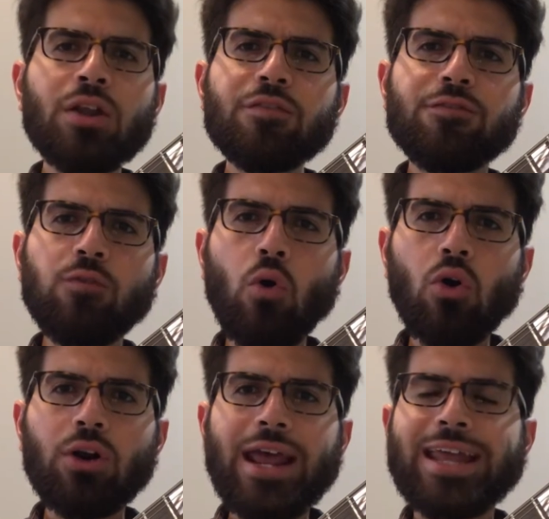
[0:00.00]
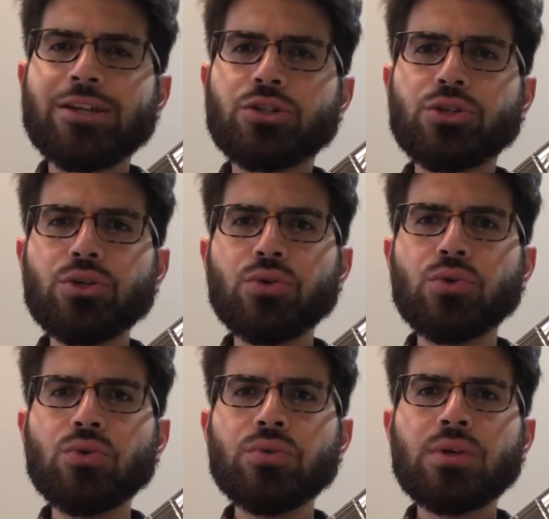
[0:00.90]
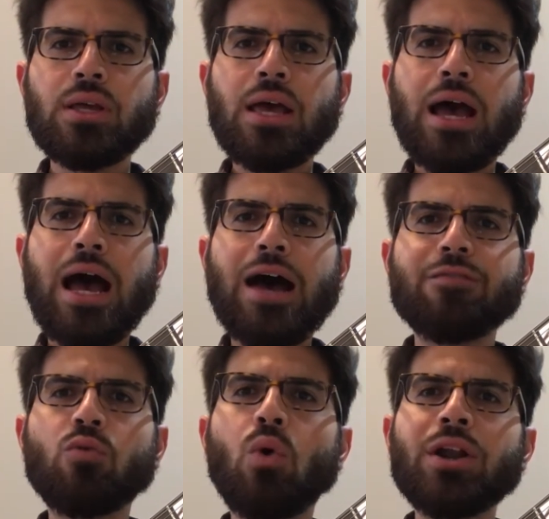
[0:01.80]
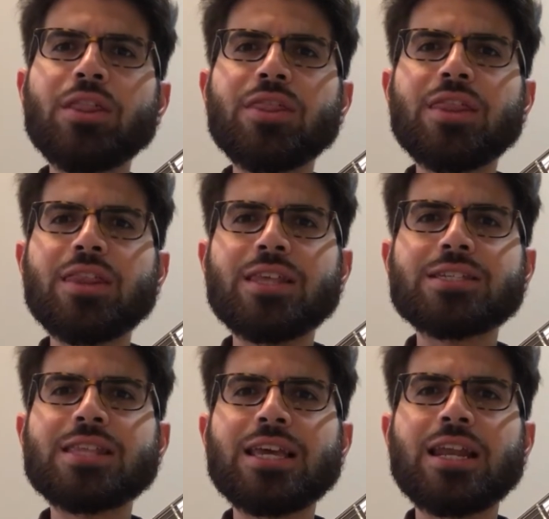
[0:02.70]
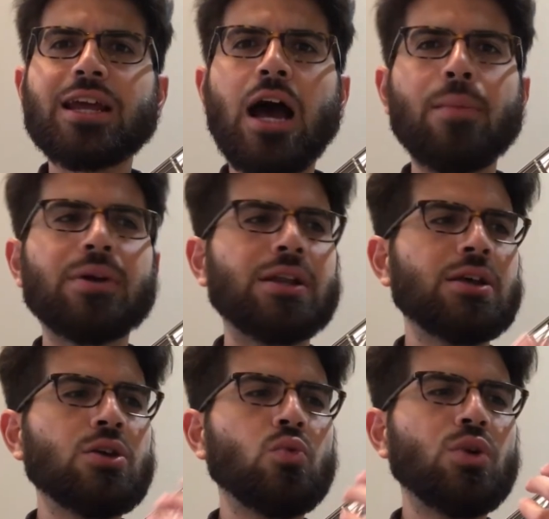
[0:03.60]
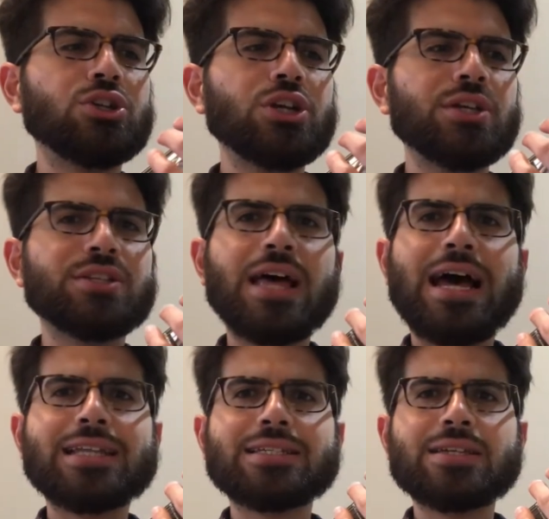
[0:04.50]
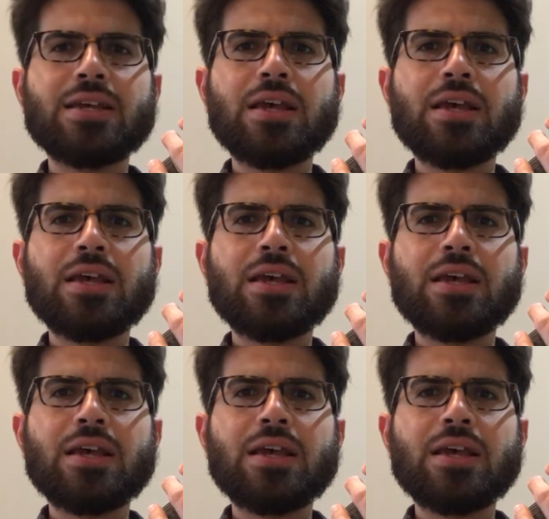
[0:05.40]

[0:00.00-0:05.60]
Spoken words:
4, and 2 have this thing in common, which is that